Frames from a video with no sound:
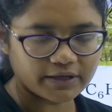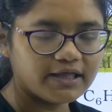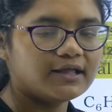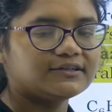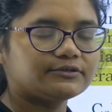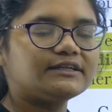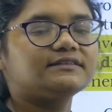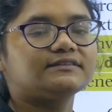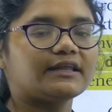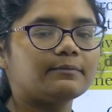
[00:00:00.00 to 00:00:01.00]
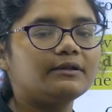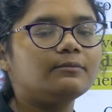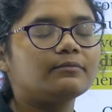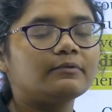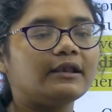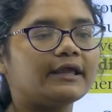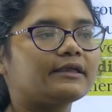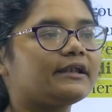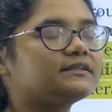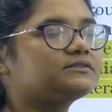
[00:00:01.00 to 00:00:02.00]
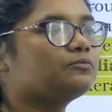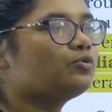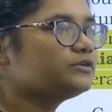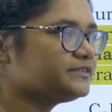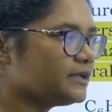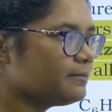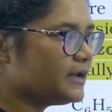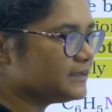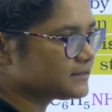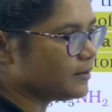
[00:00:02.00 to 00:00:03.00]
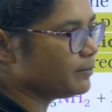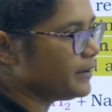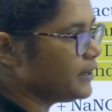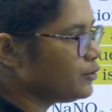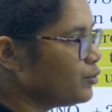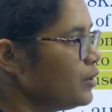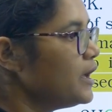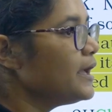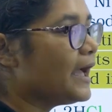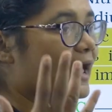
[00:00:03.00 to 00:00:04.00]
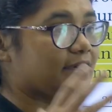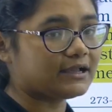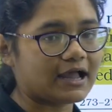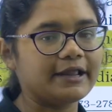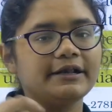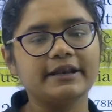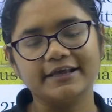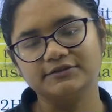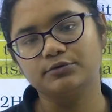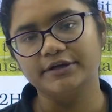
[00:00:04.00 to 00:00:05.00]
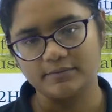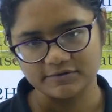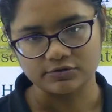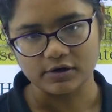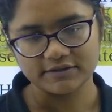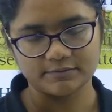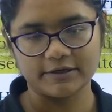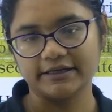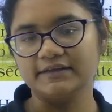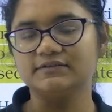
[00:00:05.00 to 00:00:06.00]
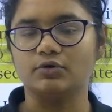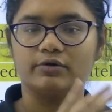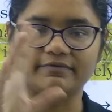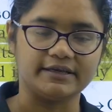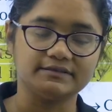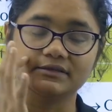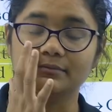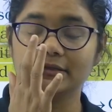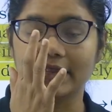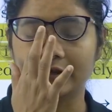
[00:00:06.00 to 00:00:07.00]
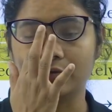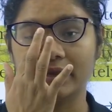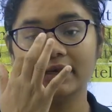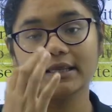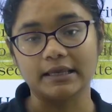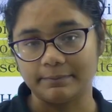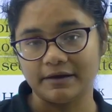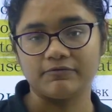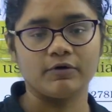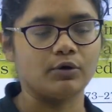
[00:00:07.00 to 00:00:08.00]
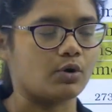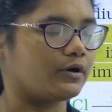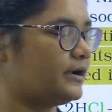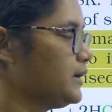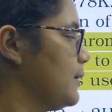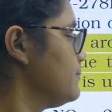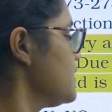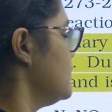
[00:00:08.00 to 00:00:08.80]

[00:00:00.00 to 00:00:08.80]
Okay, so it is stable, like it is more stable as compared to alkyl diazonium salts, but yes, not very stable that you can keep it for longer time.